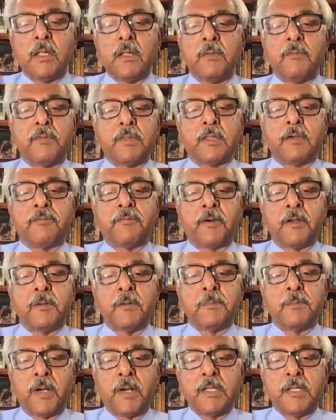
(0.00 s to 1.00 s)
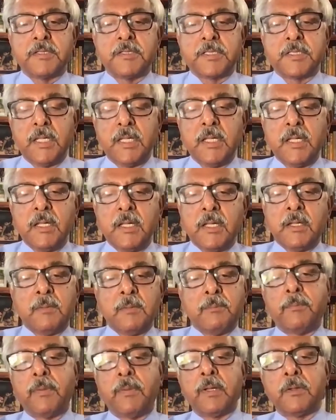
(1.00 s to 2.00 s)
with the foreign policy,
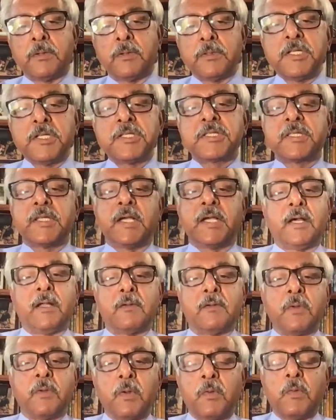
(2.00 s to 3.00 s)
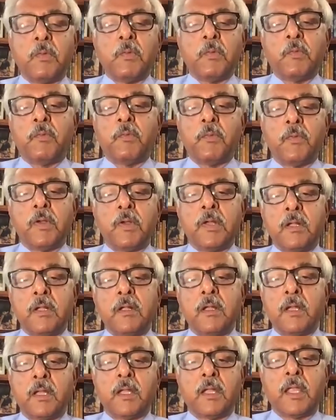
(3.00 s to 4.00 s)
Balochistan
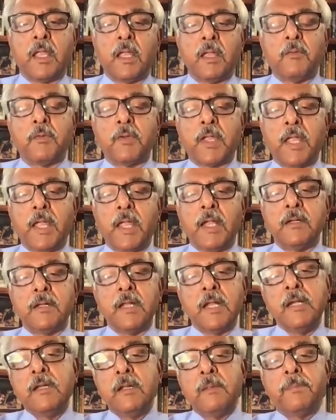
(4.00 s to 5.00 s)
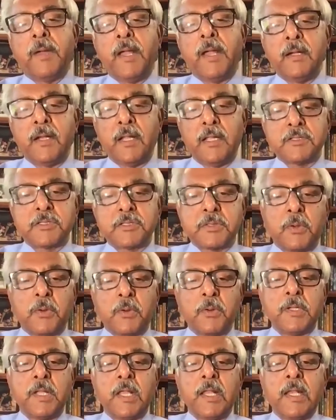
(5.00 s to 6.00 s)
gained independence
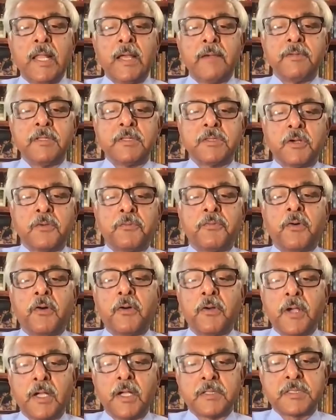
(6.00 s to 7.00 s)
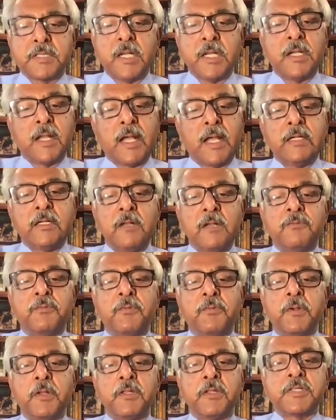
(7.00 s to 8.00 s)
on 11th of August in
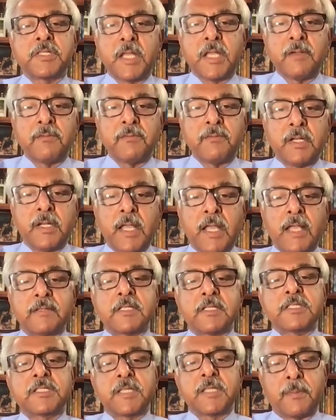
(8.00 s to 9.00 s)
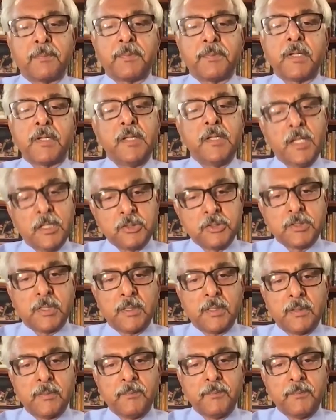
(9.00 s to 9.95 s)
1947 as a separate nation,